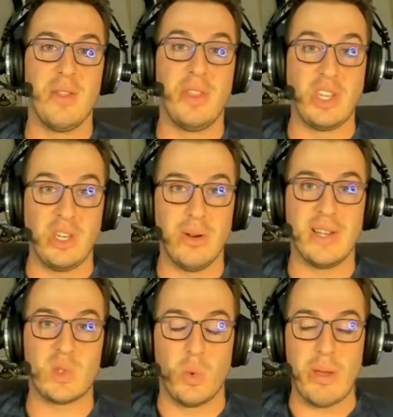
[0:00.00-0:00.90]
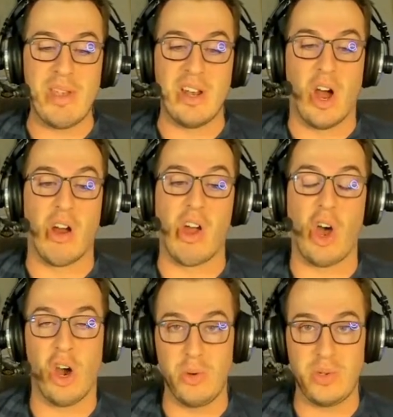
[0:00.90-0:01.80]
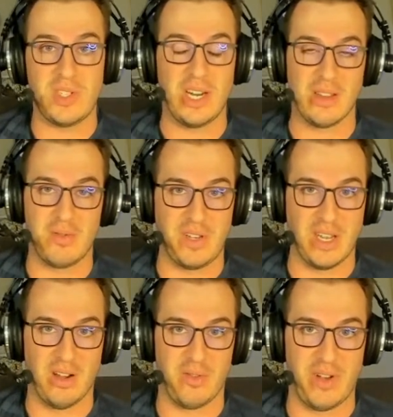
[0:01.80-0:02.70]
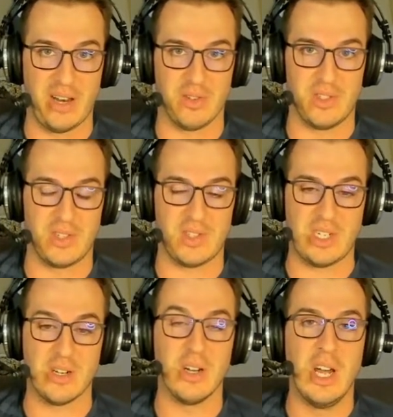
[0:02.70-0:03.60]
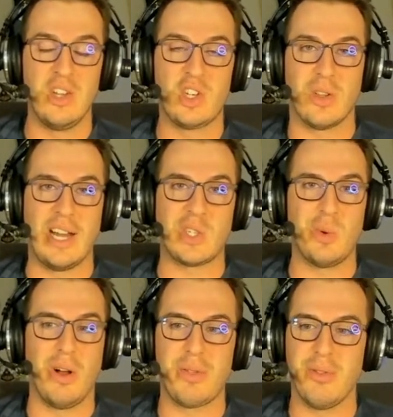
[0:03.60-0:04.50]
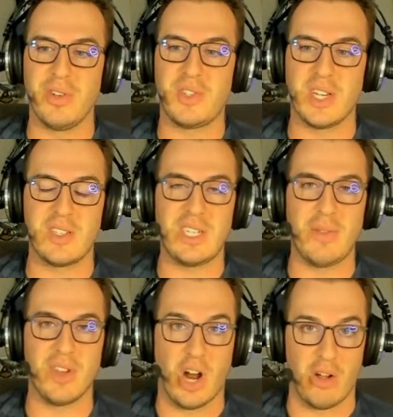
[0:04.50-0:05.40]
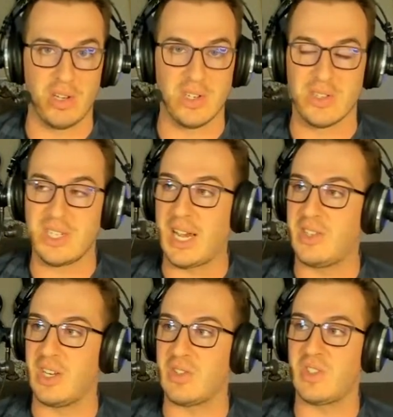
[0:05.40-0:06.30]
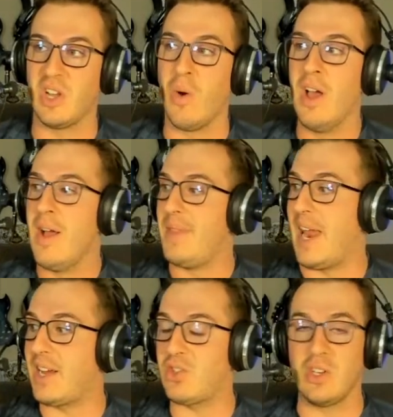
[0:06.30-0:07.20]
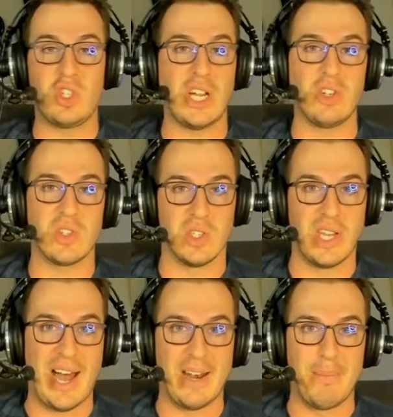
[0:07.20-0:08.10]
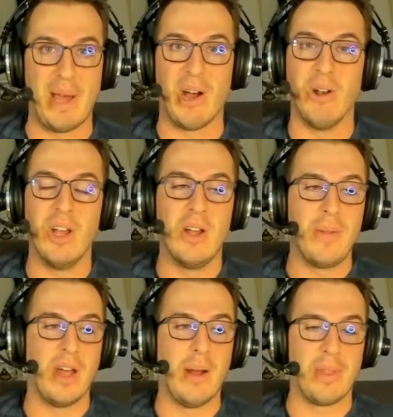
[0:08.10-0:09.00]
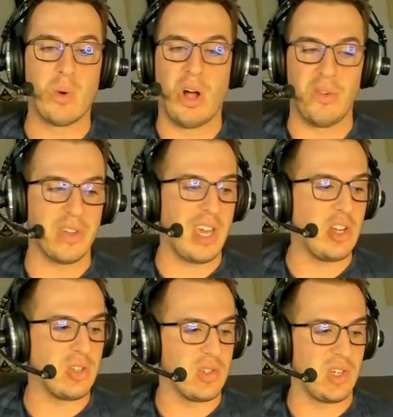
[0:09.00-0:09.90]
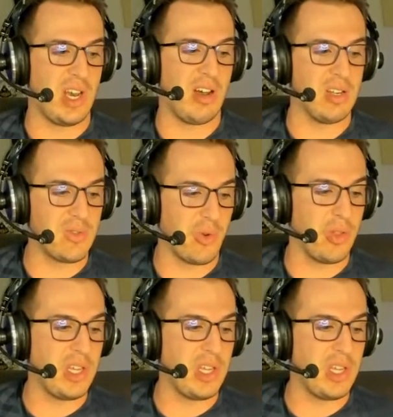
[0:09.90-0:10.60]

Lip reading: the U.S. women are hosting the VNL finals this year, July 12th through the 16th in Arlington, Texas. So that actually changes a lot about the qualification scenarios for